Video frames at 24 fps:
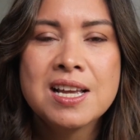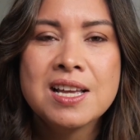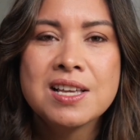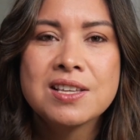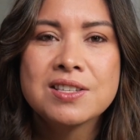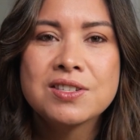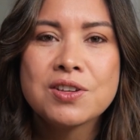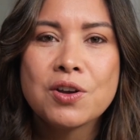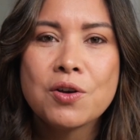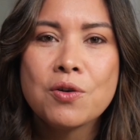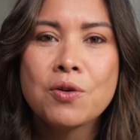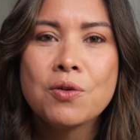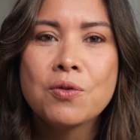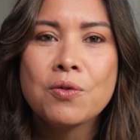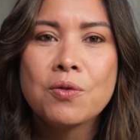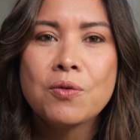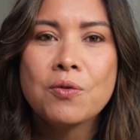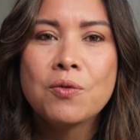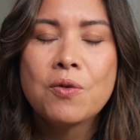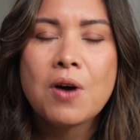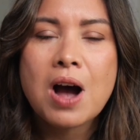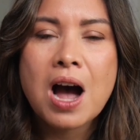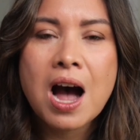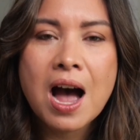So
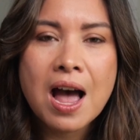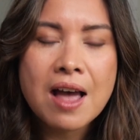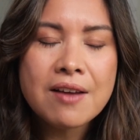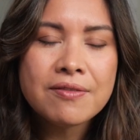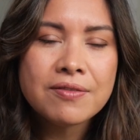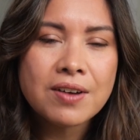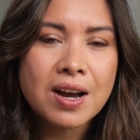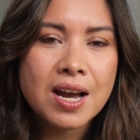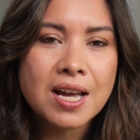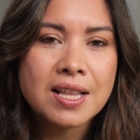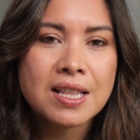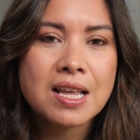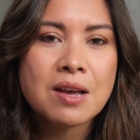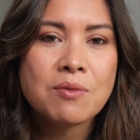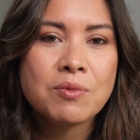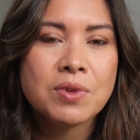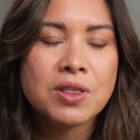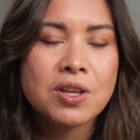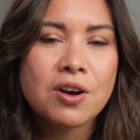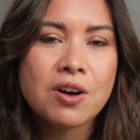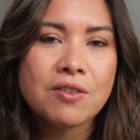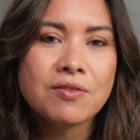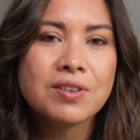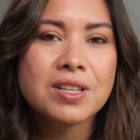I find that with
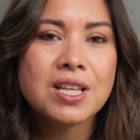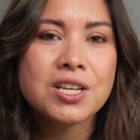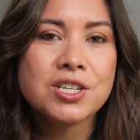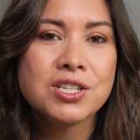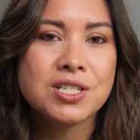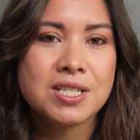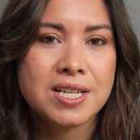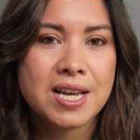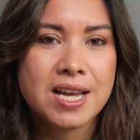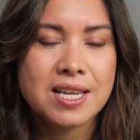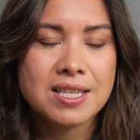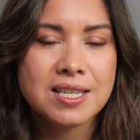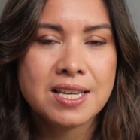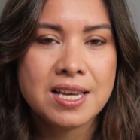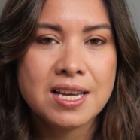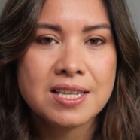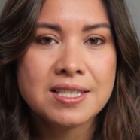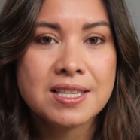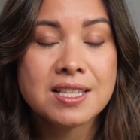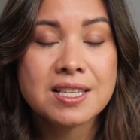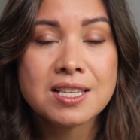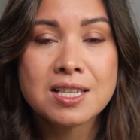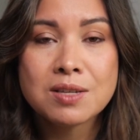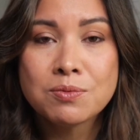the ovulation test kits,
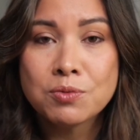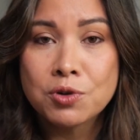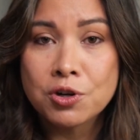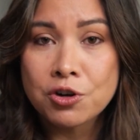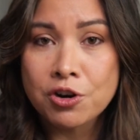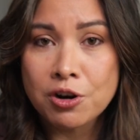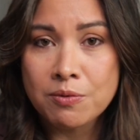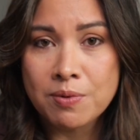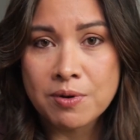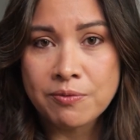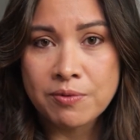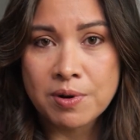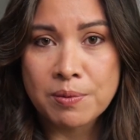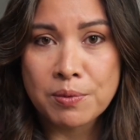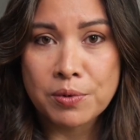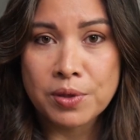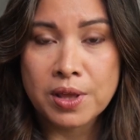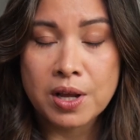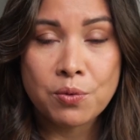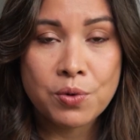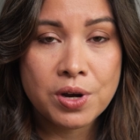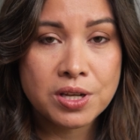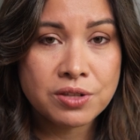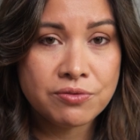there's a small group of women
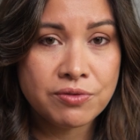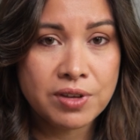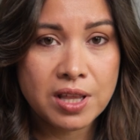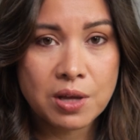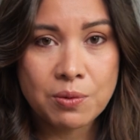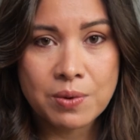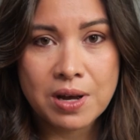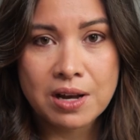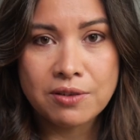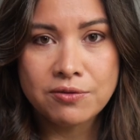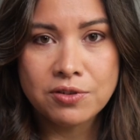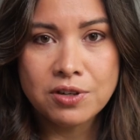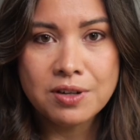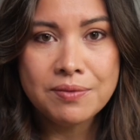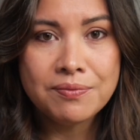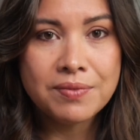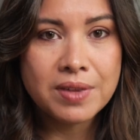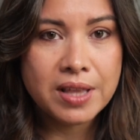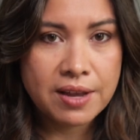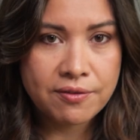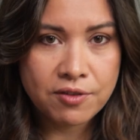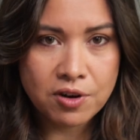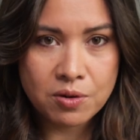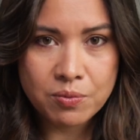that it works really well for.
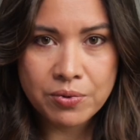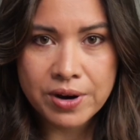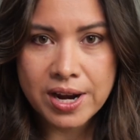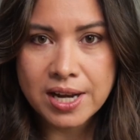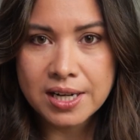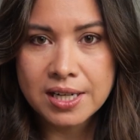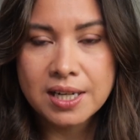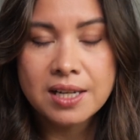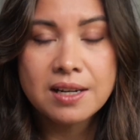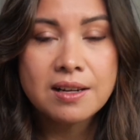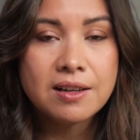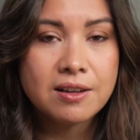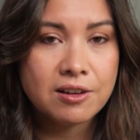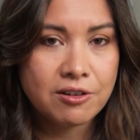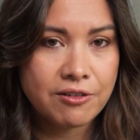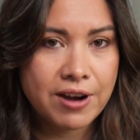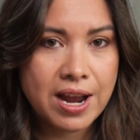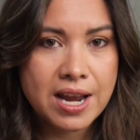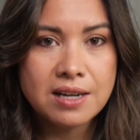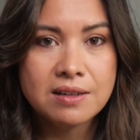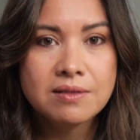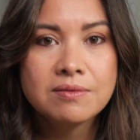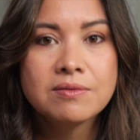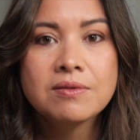They fall pregnant,
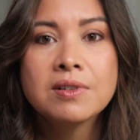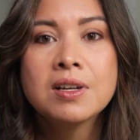great.